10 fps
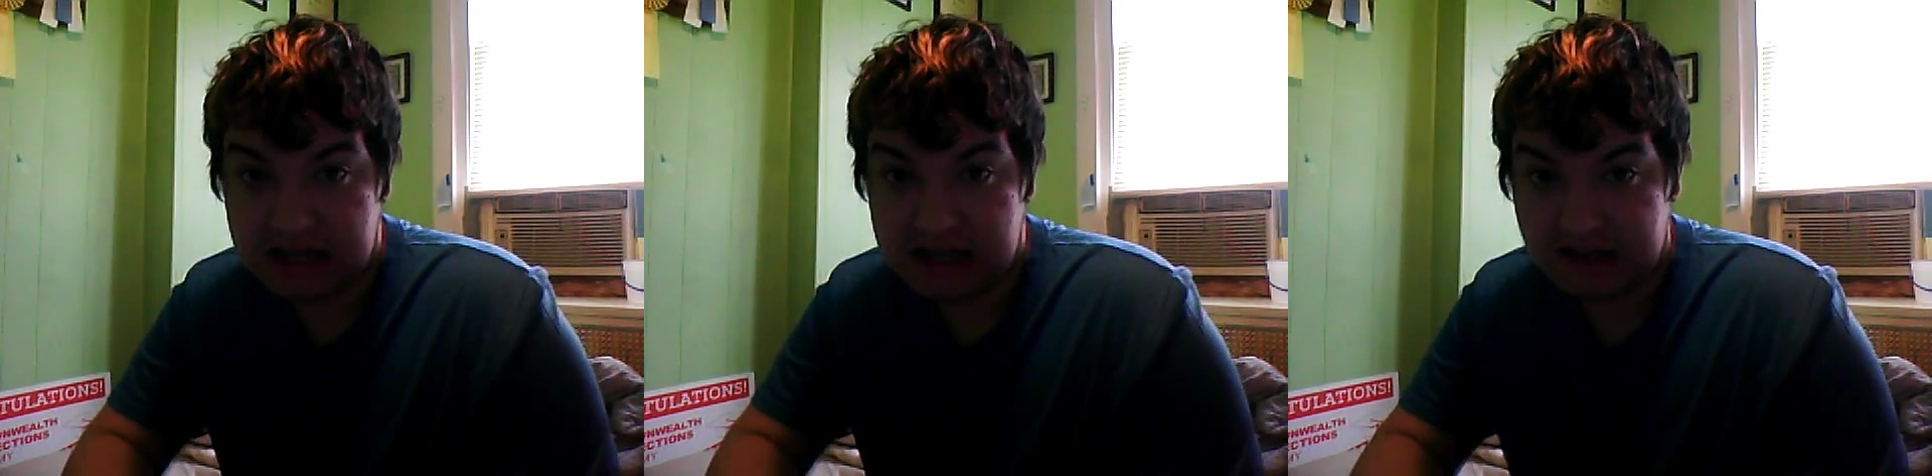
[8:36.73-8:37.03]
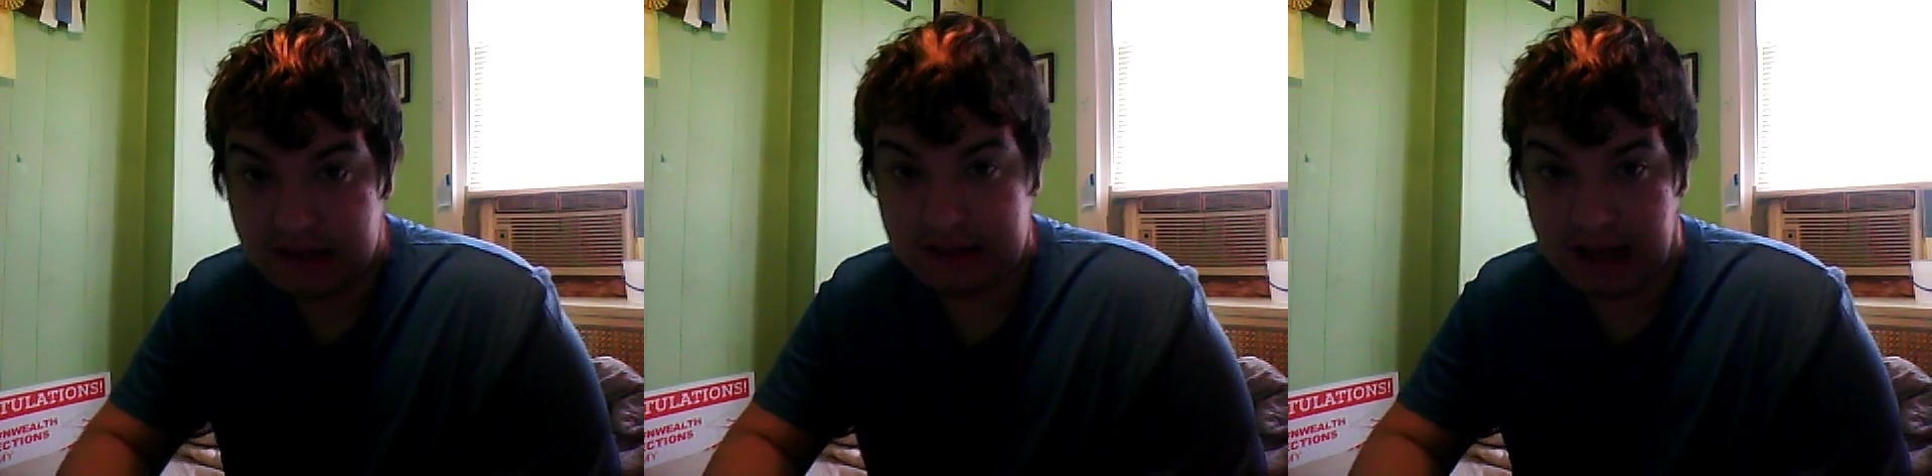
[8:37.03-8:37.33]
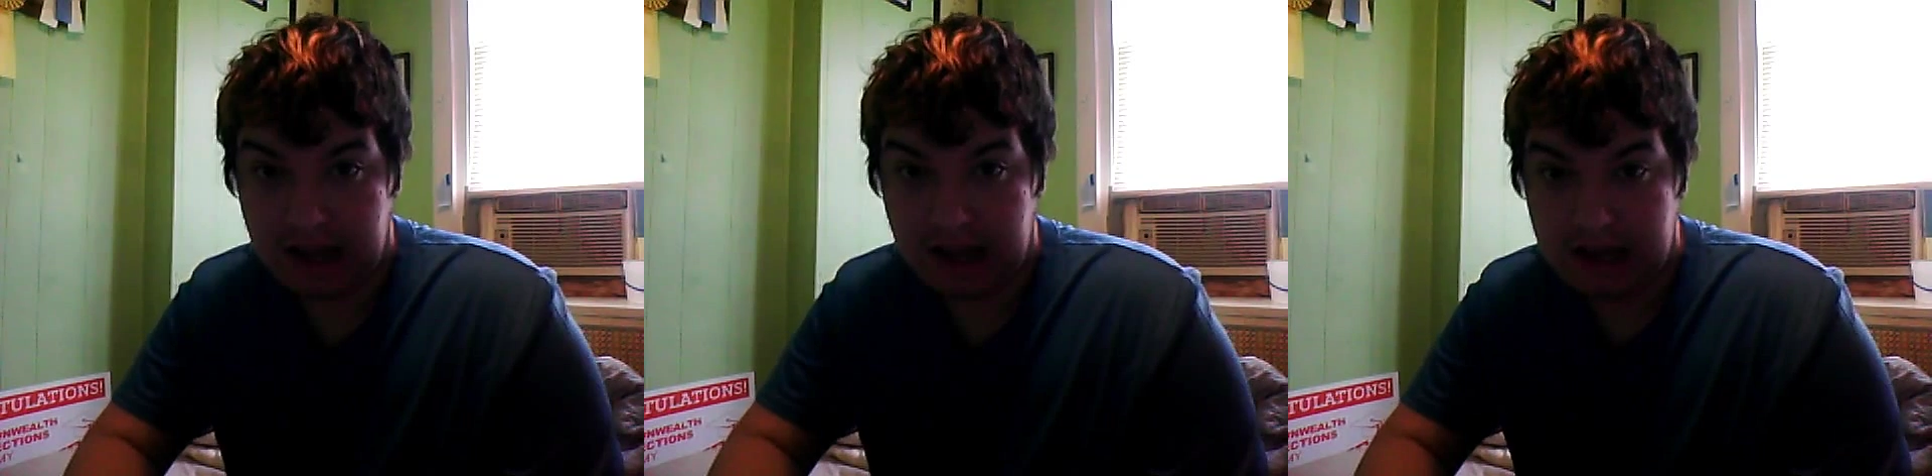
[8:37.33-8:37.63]
did
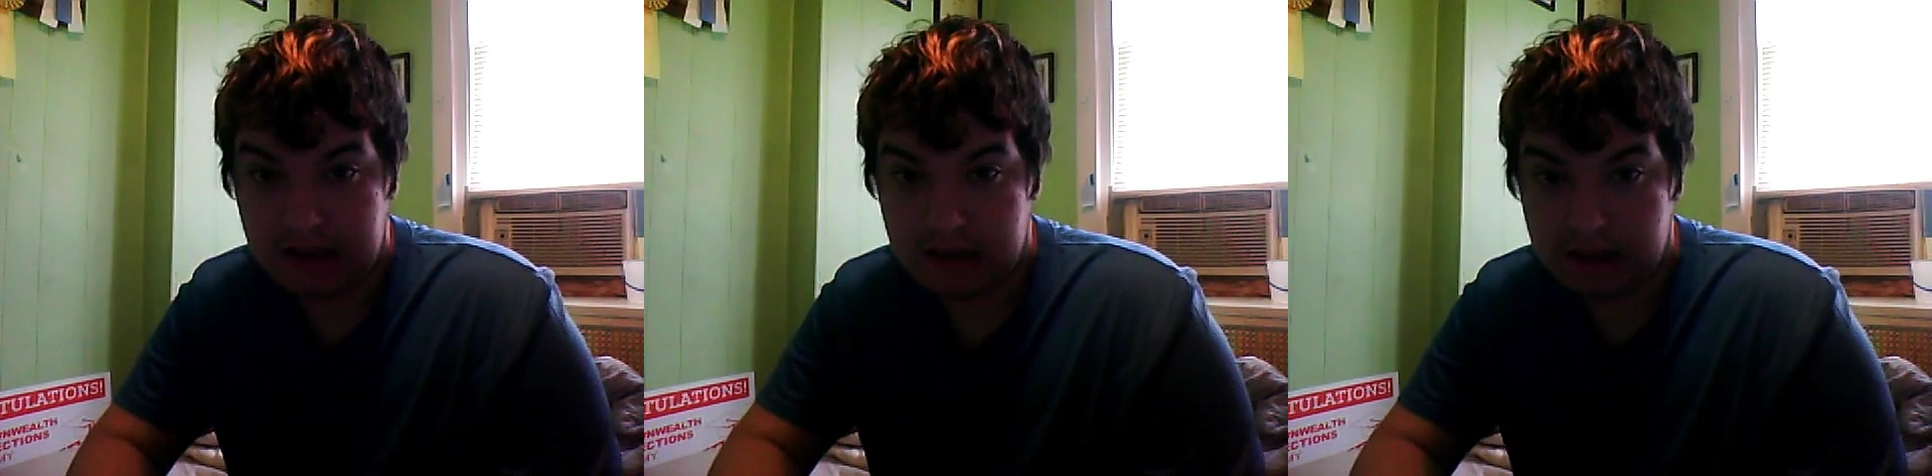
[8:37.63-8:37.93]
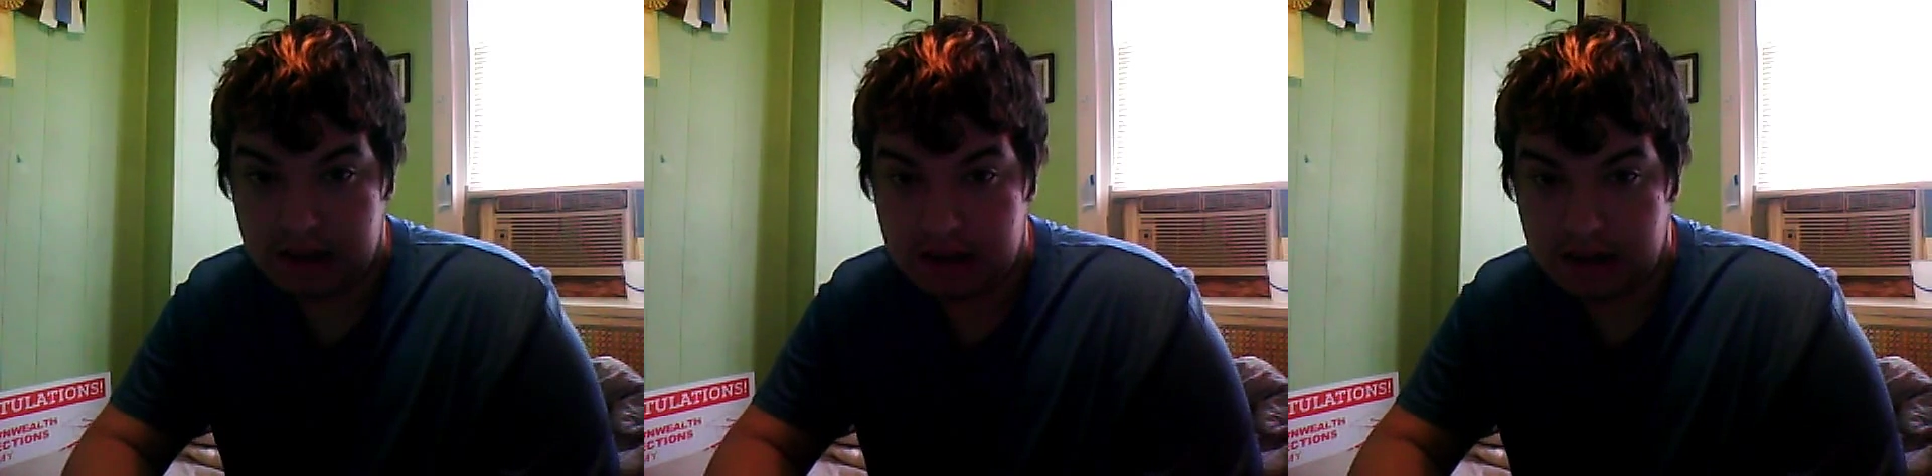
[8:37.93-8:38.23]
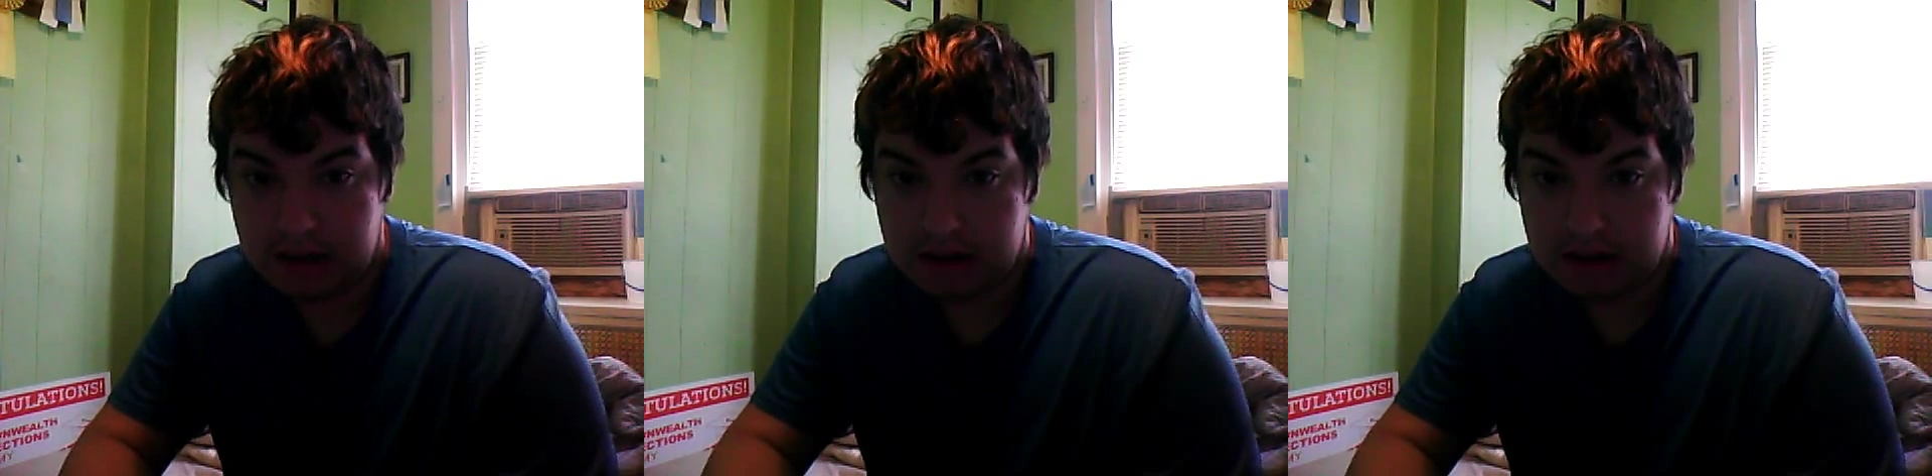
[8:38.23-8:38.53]
that.
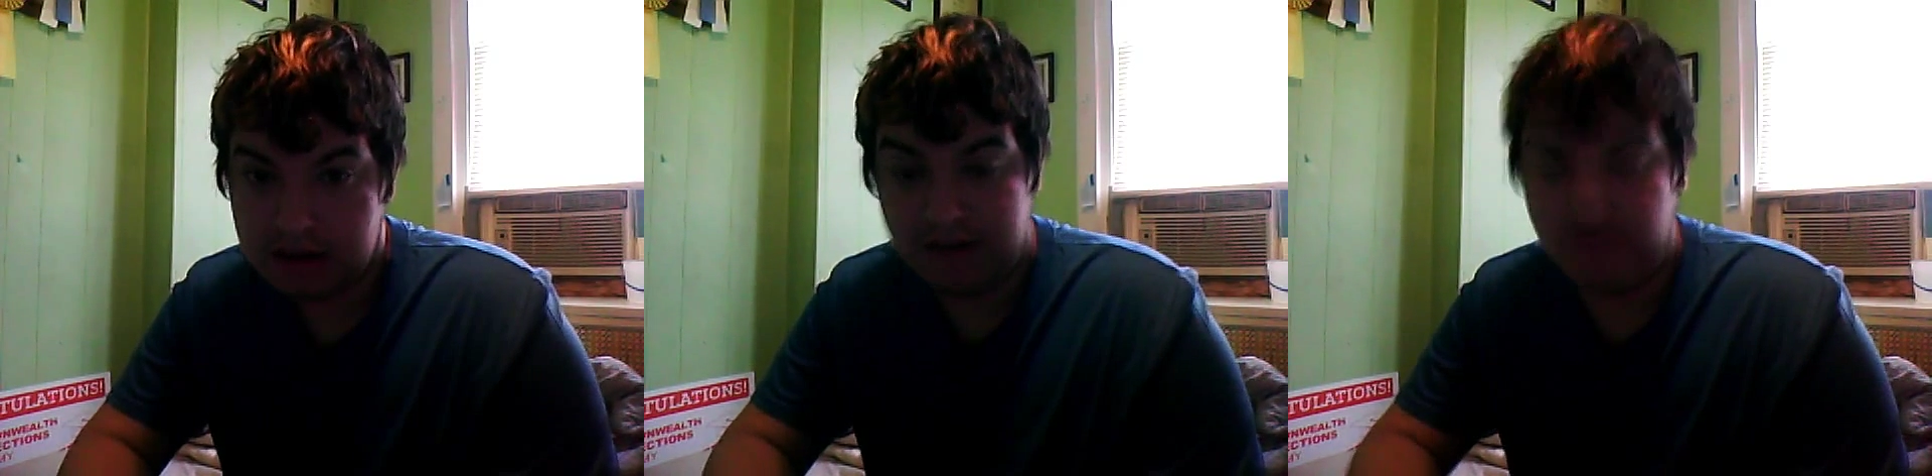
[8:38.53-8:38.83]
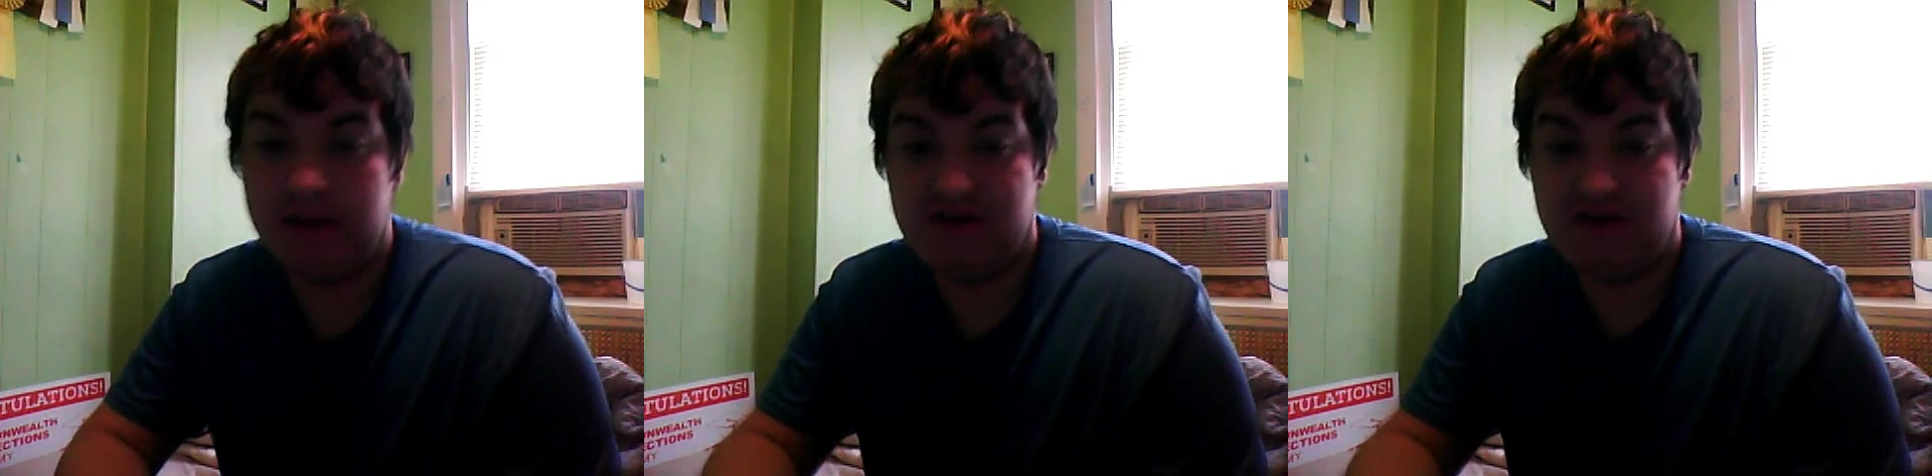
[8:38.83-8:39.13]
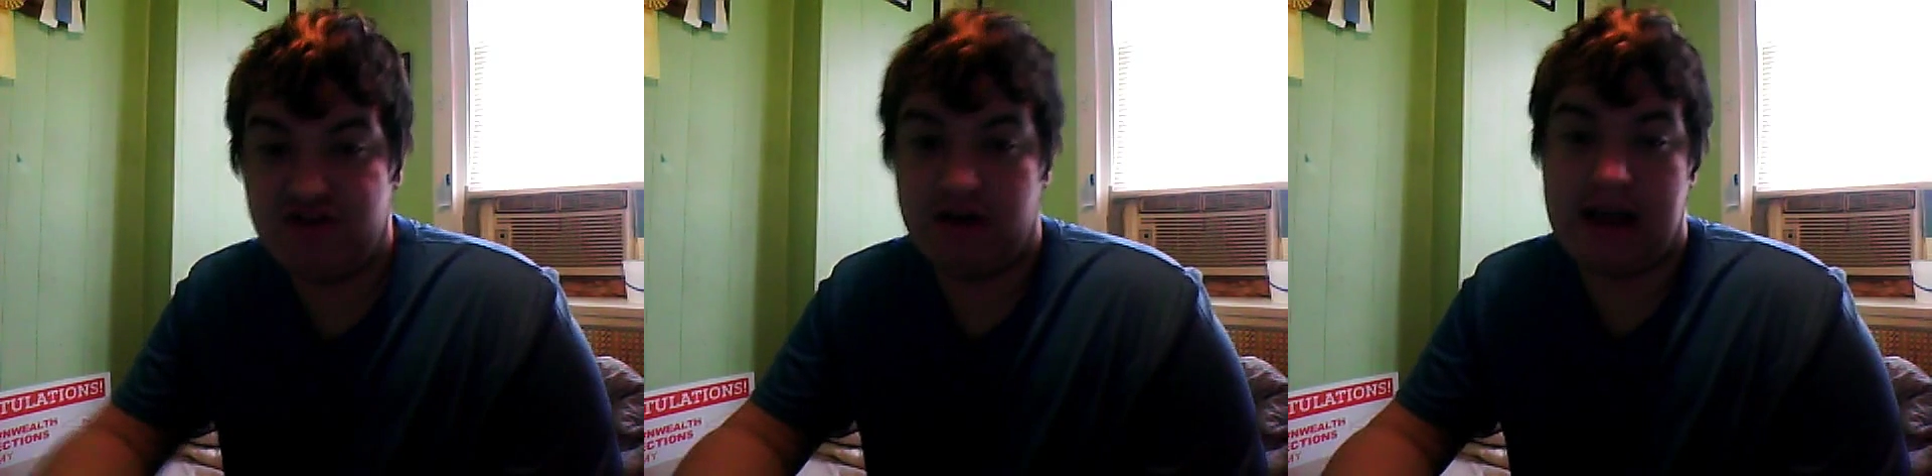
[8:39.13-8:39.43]
They really
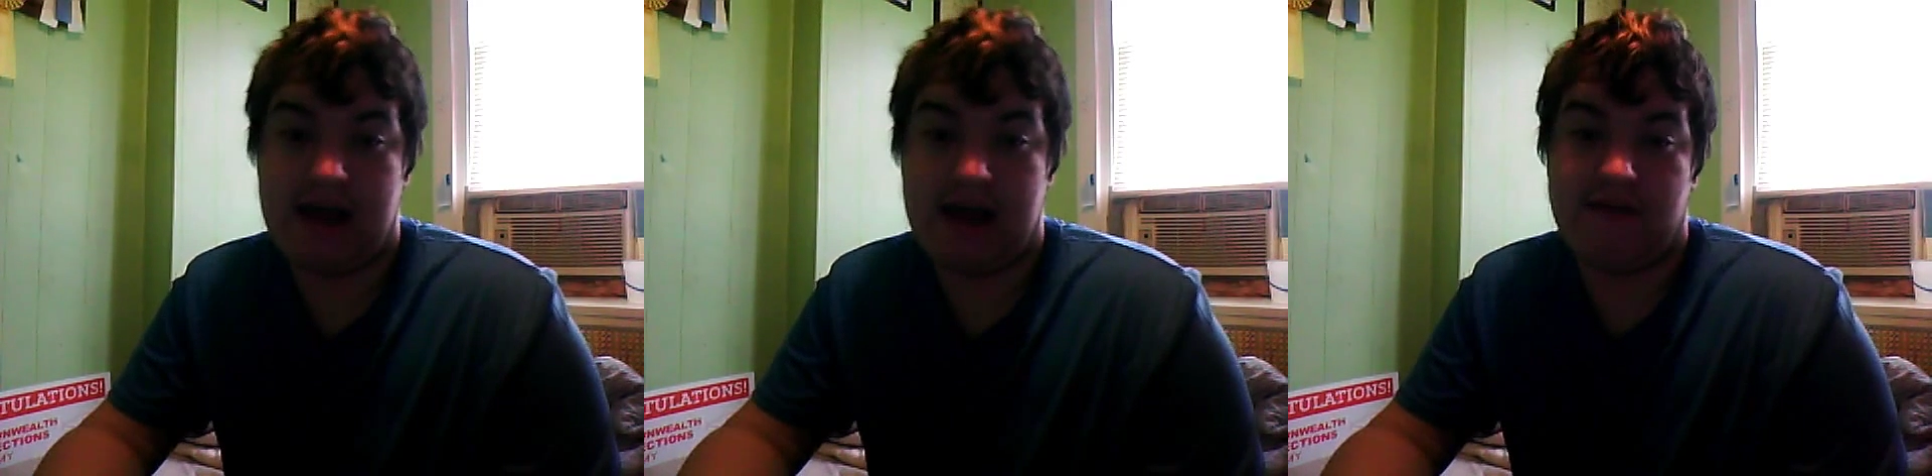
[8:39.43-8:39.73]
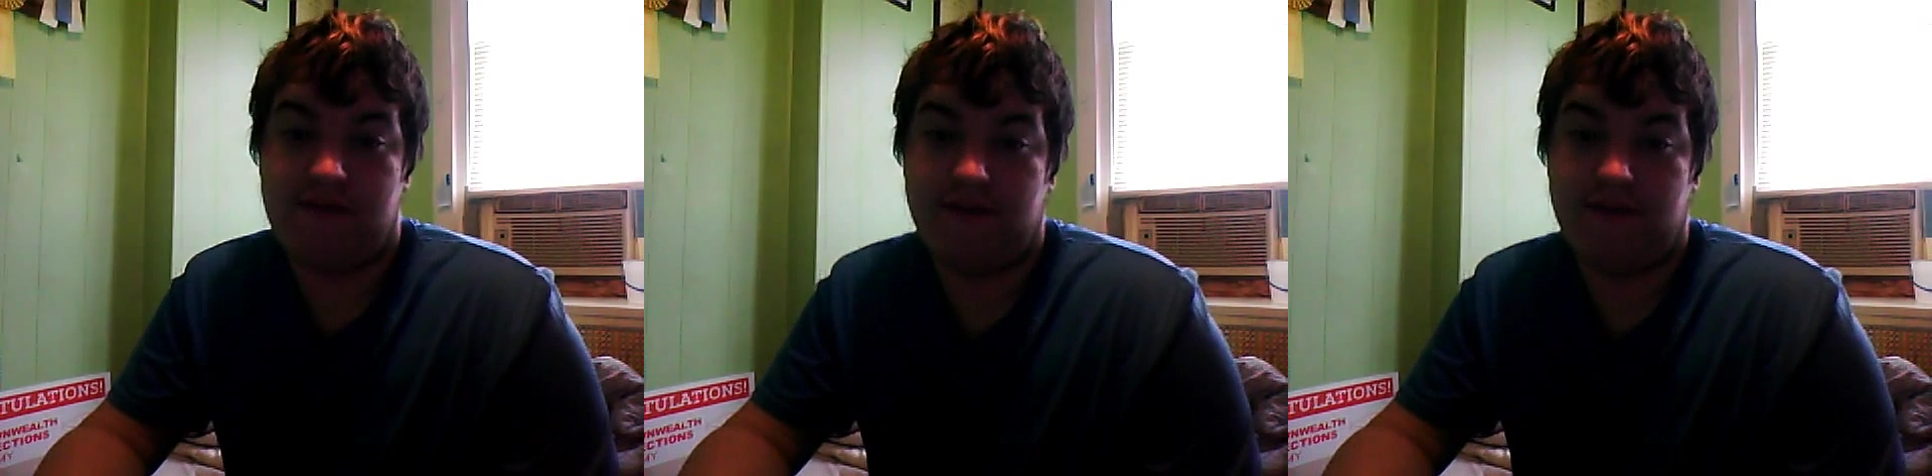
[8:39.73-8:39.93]
should have.